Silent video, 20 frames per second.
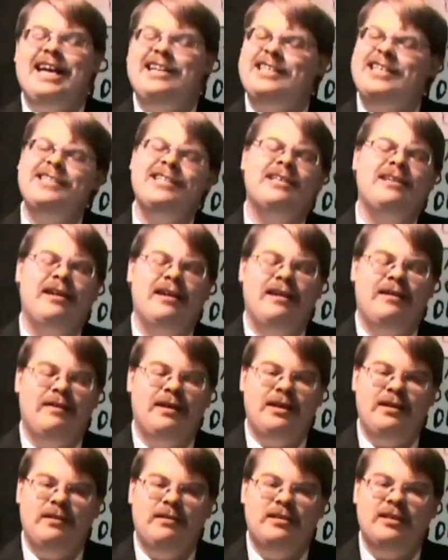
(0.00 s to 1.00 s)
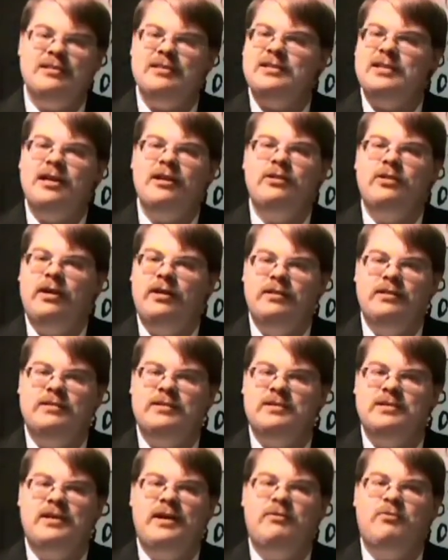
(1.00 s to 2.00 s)
this
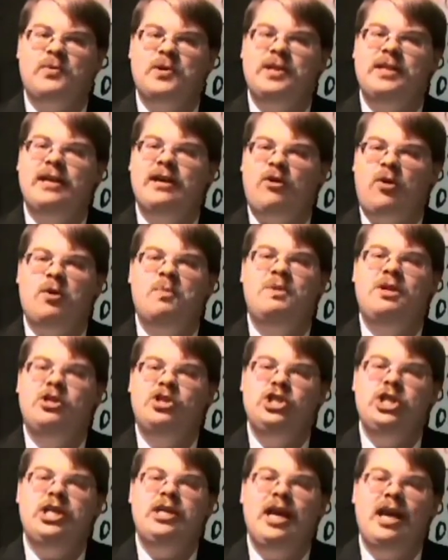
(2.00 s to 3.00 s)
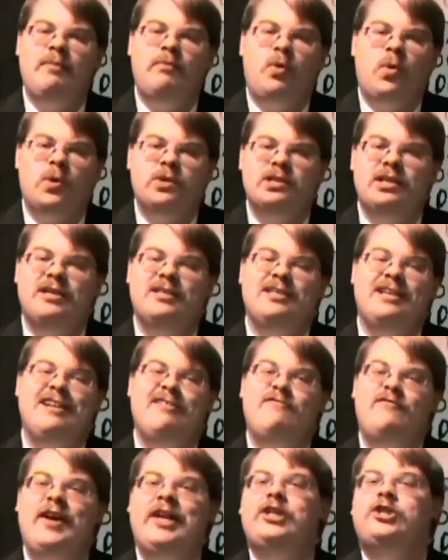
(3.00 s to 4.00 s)
is not really an RPG game, or as it is an
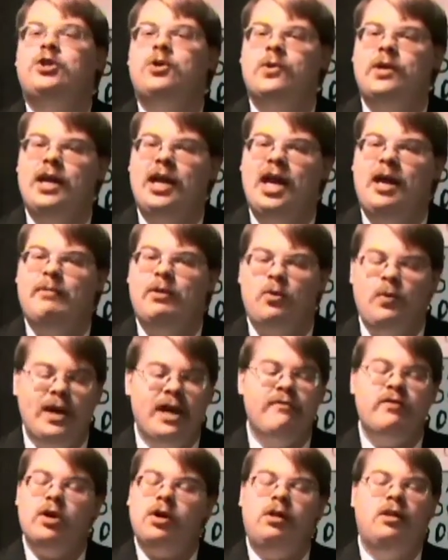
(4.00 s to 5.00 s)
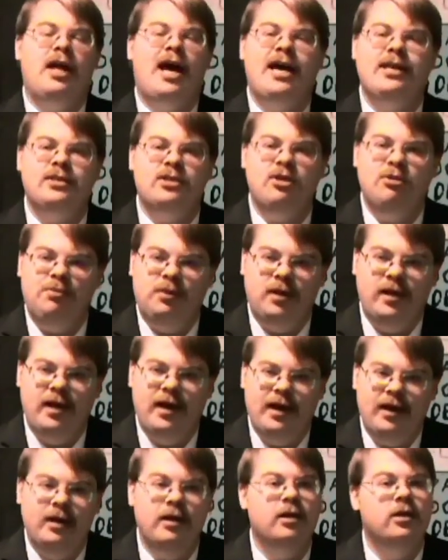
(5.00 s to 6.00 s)
adventure game. Whatever class you
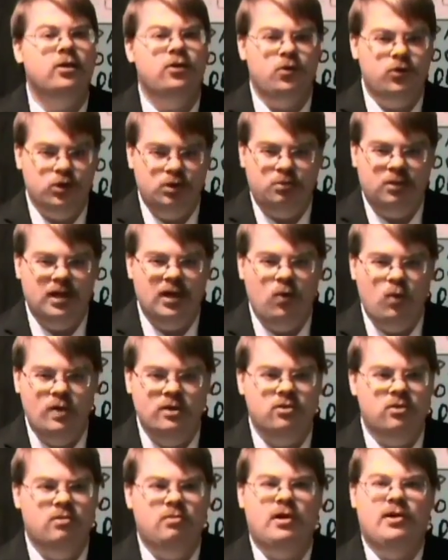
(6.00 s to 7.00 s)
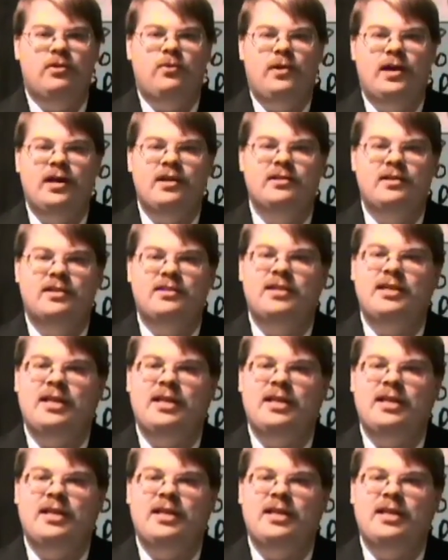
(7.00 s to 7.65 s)
play, you should play a wizard, by the way, because that's